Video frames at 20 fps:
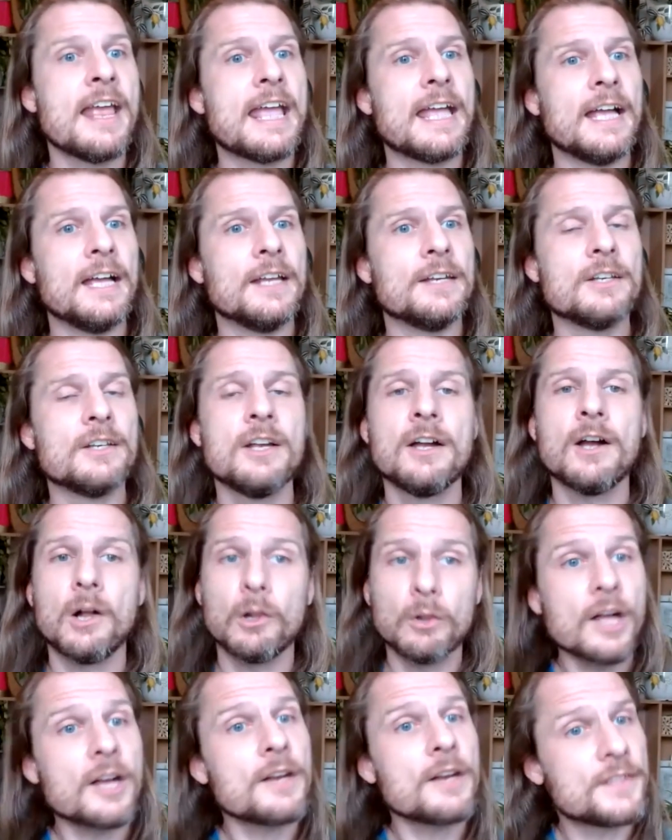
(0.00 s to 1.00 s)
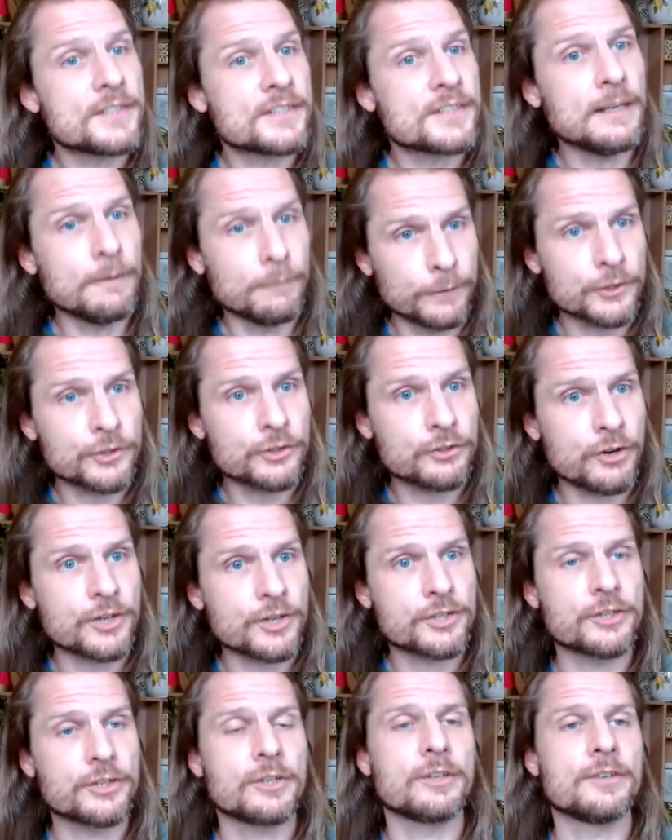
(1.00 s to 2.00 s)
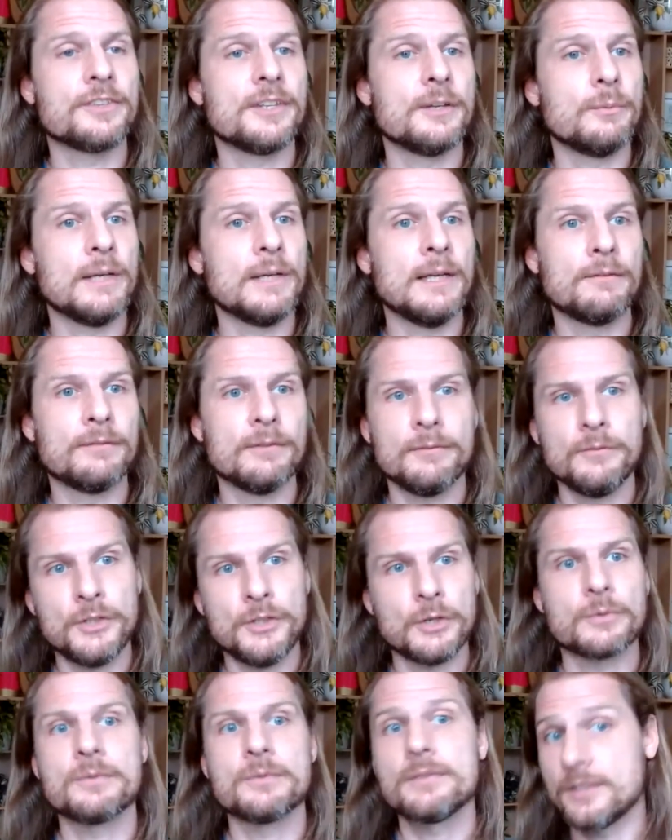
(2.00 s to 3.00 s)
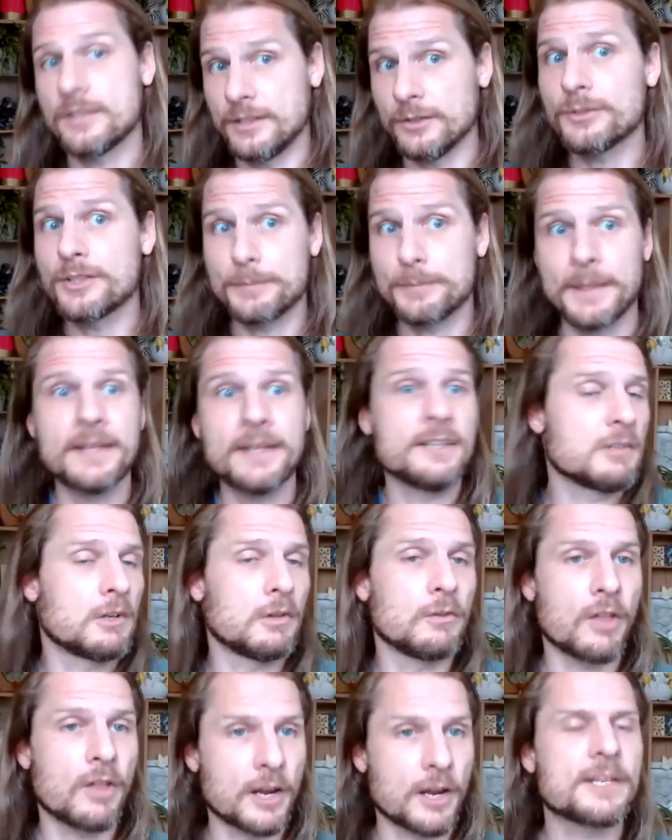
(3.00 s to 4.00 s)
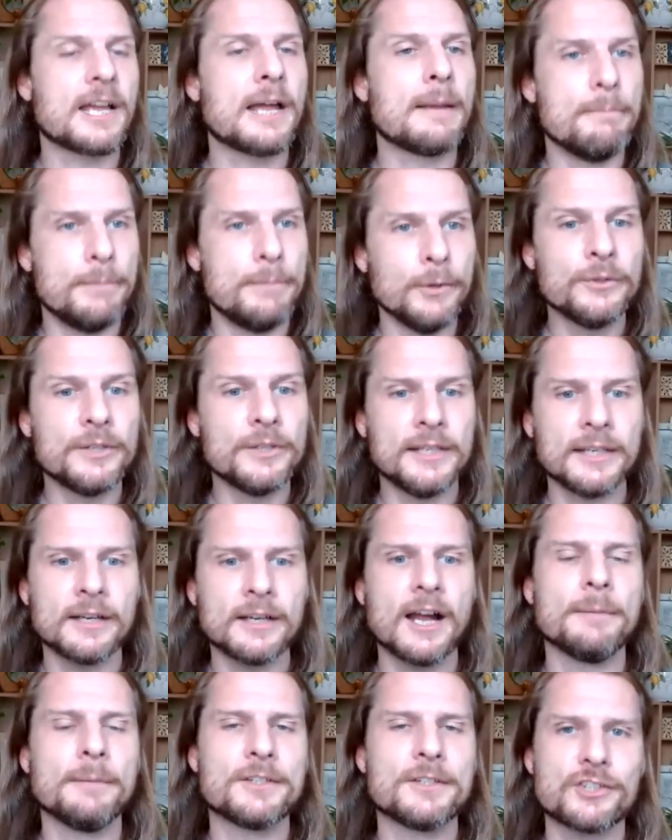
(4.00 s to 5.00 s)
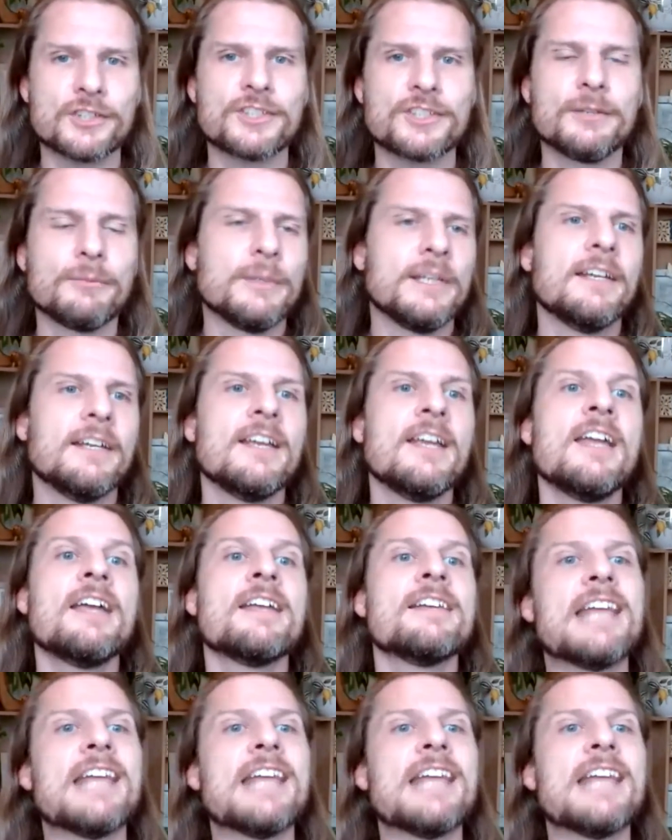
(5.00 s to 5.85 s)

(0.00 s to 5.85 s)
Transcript: And a lot of this infrastructure that we, still spend a lot of time building, it's just that we